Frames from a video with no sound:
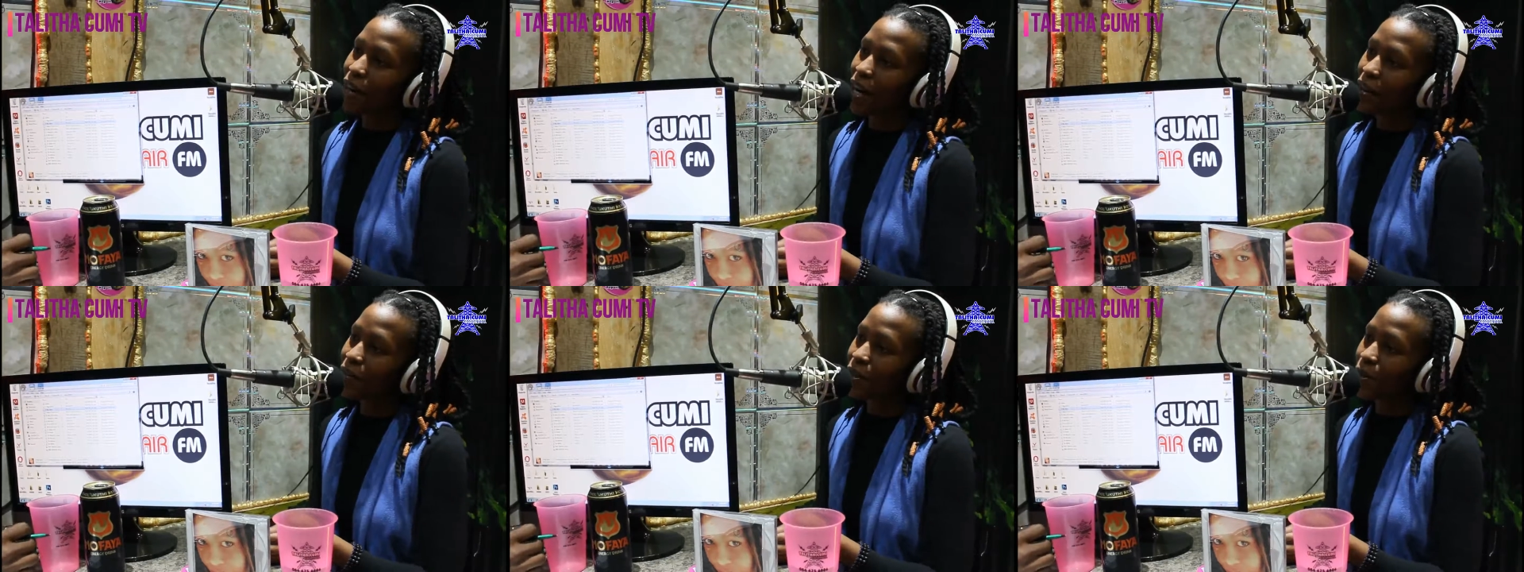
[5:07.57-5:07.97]

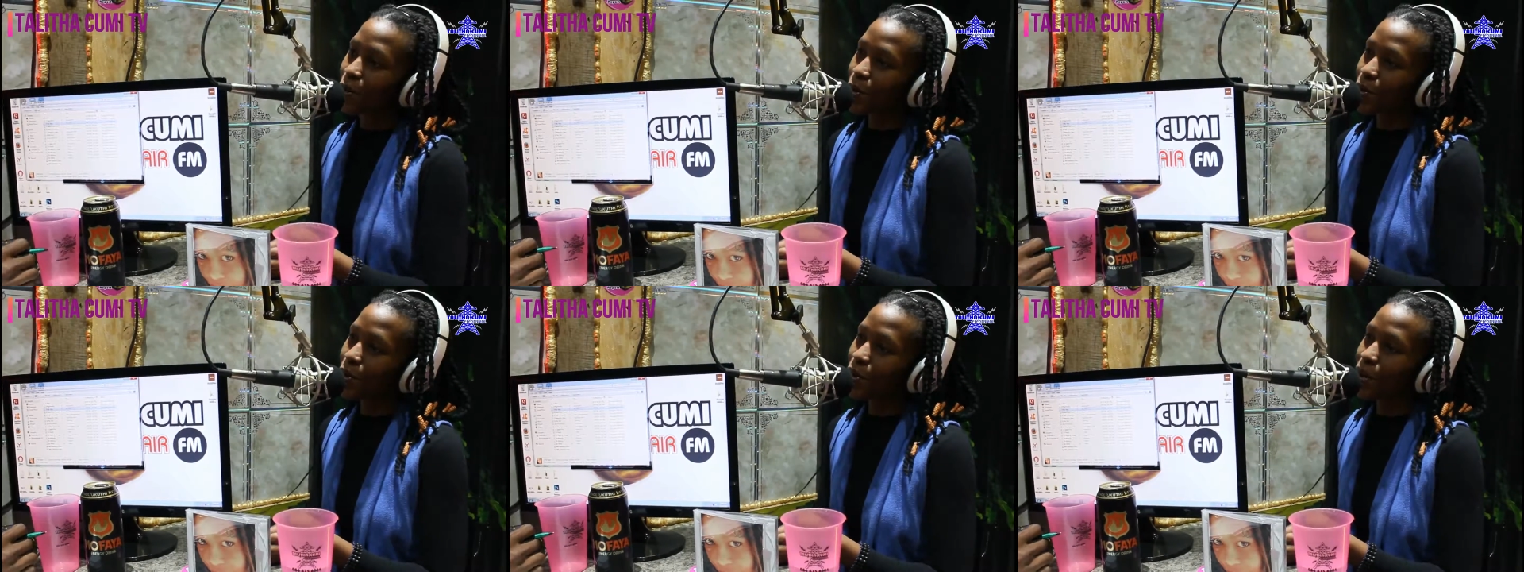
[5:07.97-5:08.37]

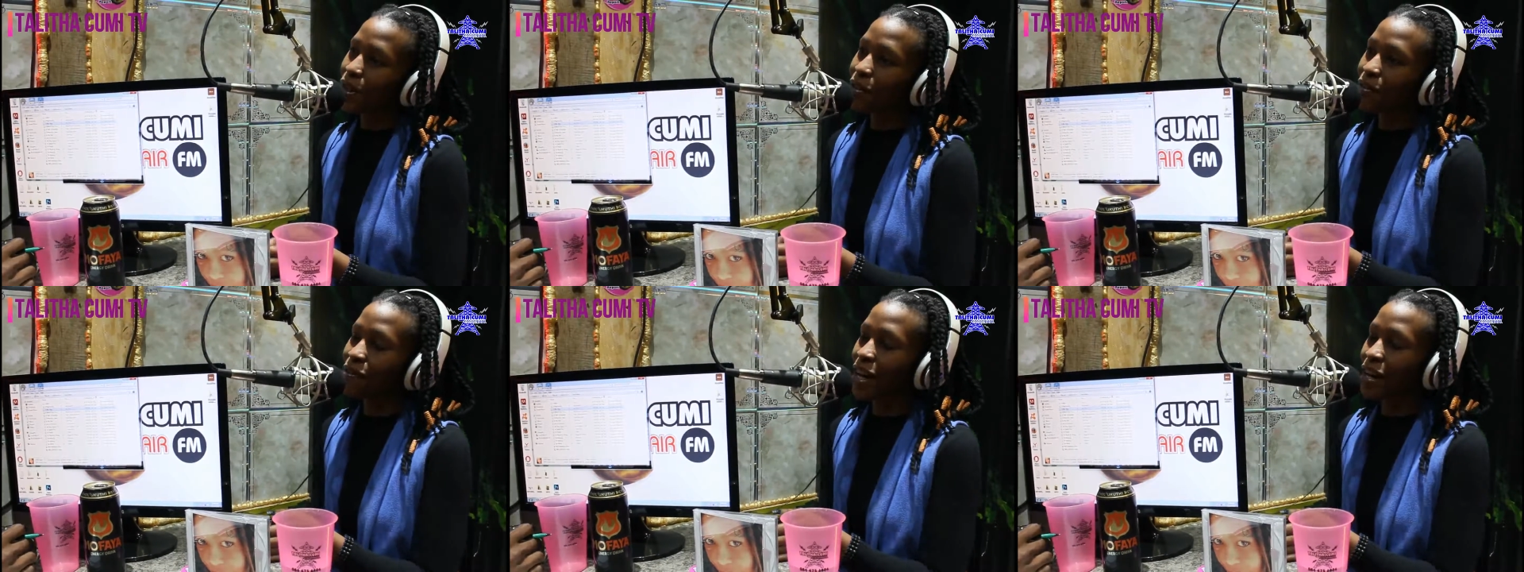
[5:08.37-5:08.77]

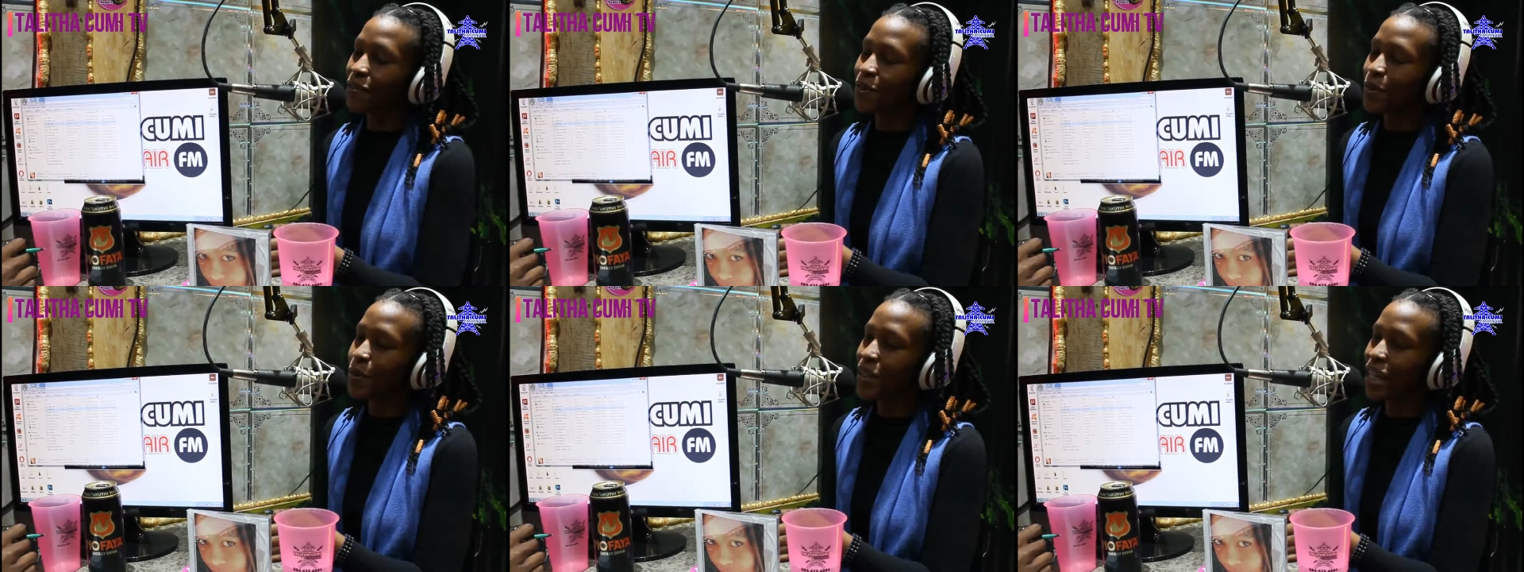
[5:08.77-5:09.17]
52
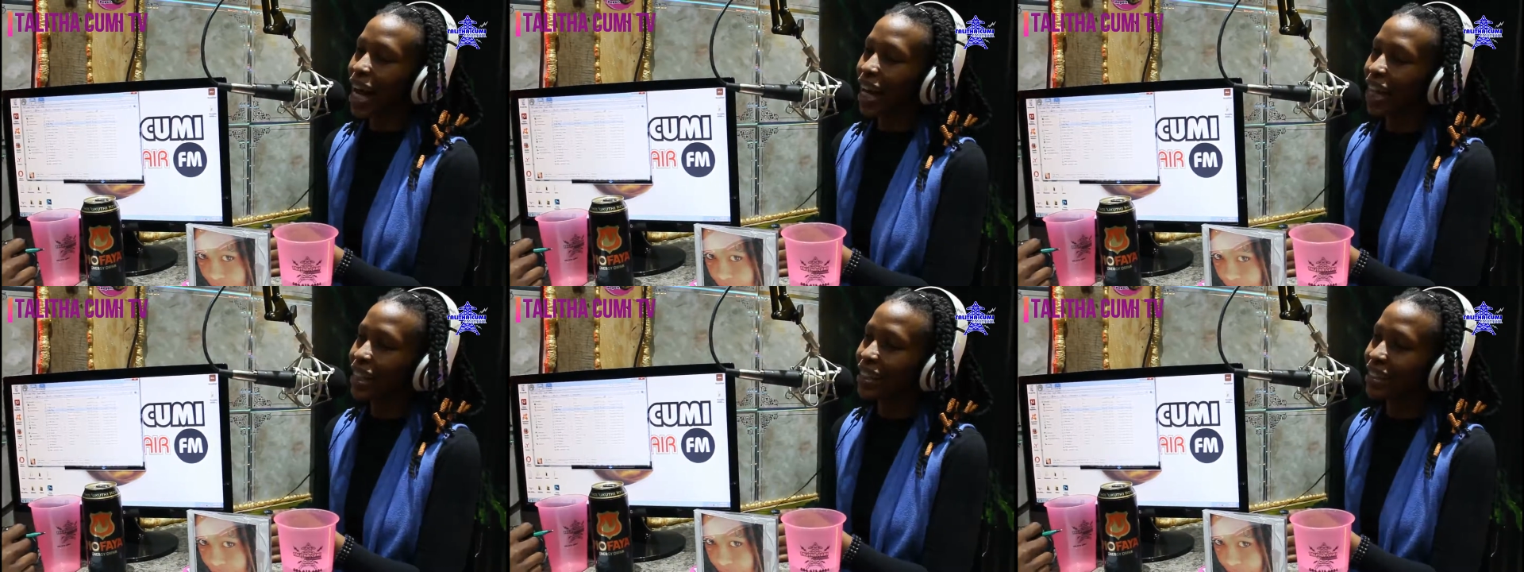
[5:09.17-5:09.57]

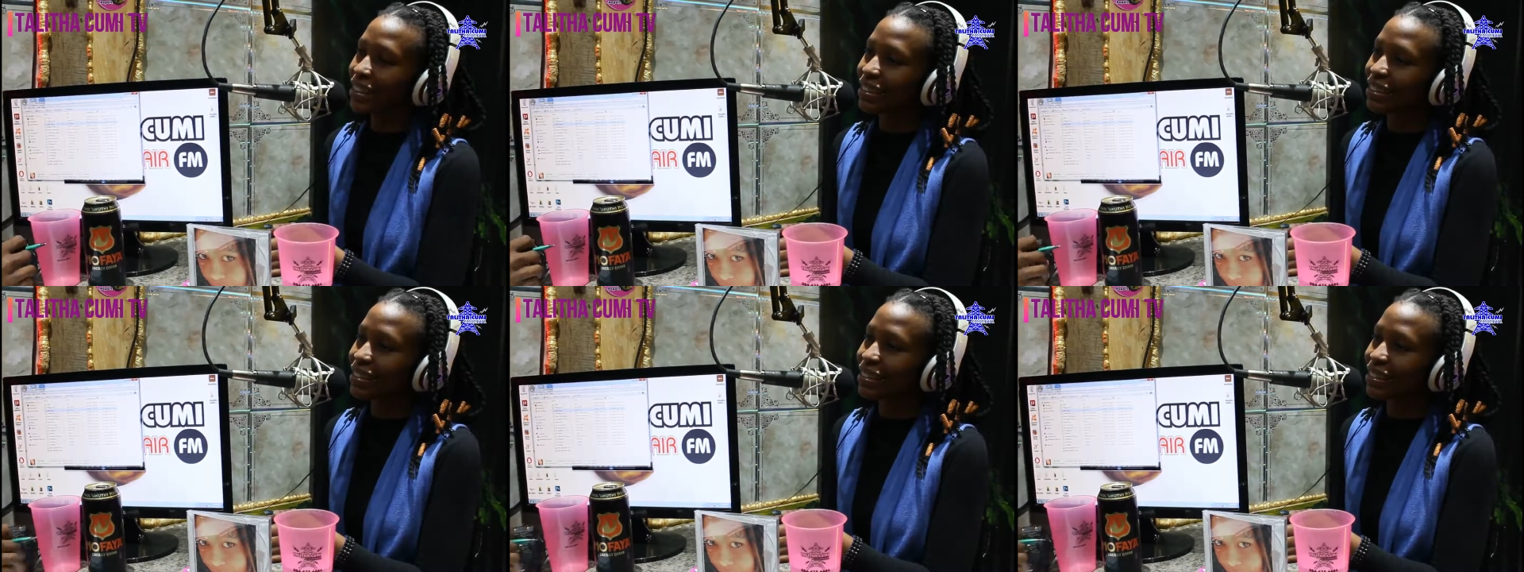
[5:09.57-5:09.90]
529.